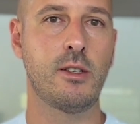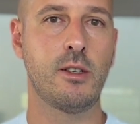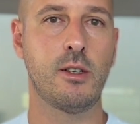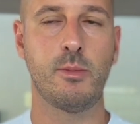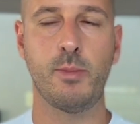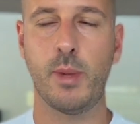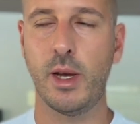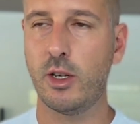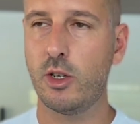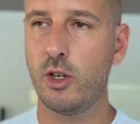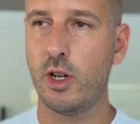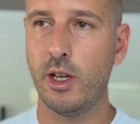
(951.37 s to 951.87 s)

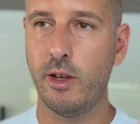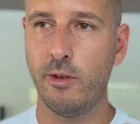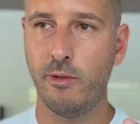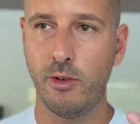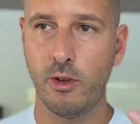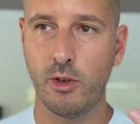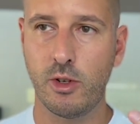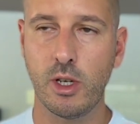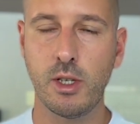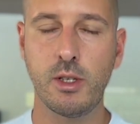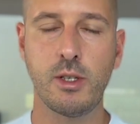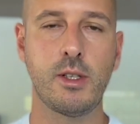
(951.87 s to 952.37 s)
especially if
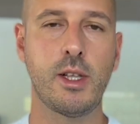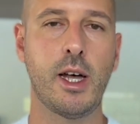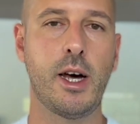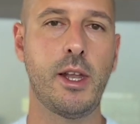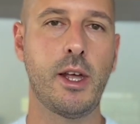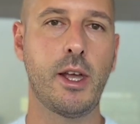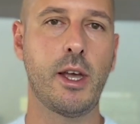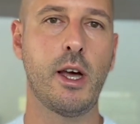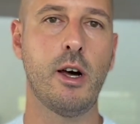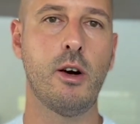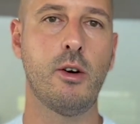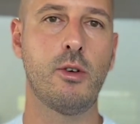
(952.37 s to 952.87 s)
you're just
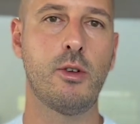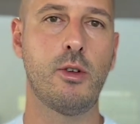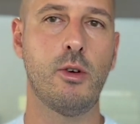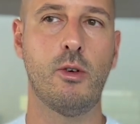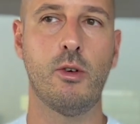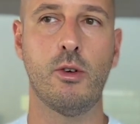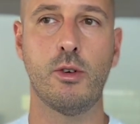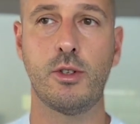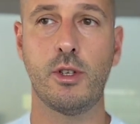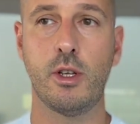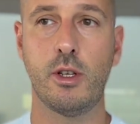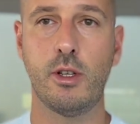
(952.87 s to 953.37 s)
starting out
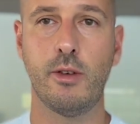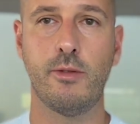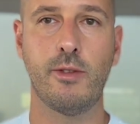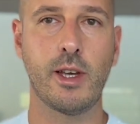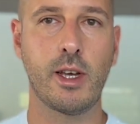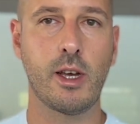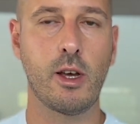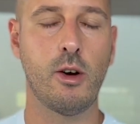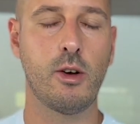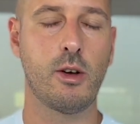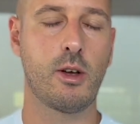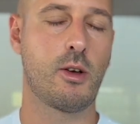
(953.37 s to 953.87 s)
or
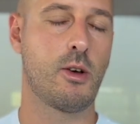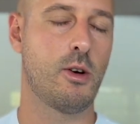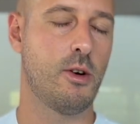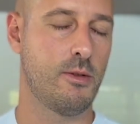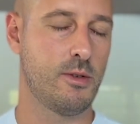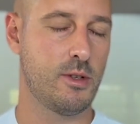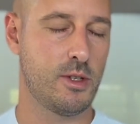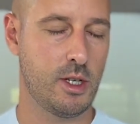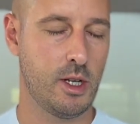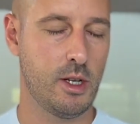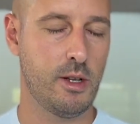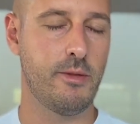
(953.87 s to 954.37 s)

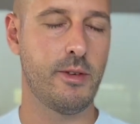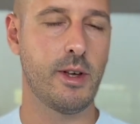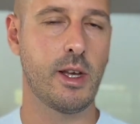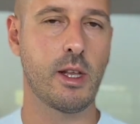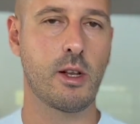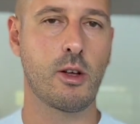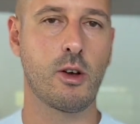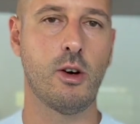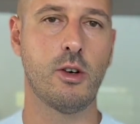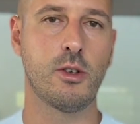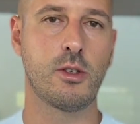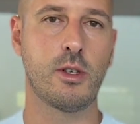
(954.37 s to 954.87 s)

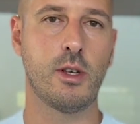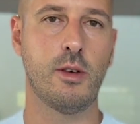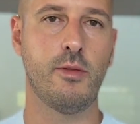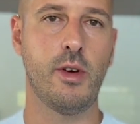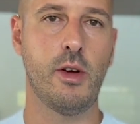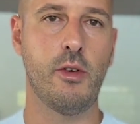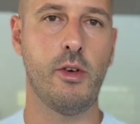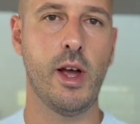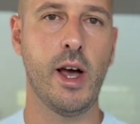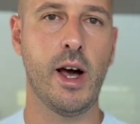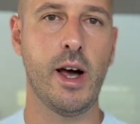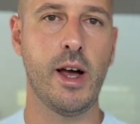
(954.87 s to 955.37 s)
certificate costs are
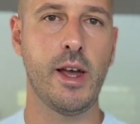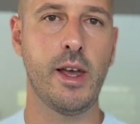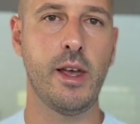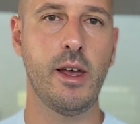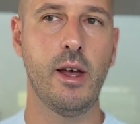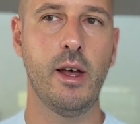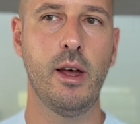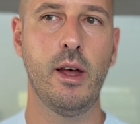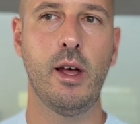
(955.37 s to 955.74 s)
very high,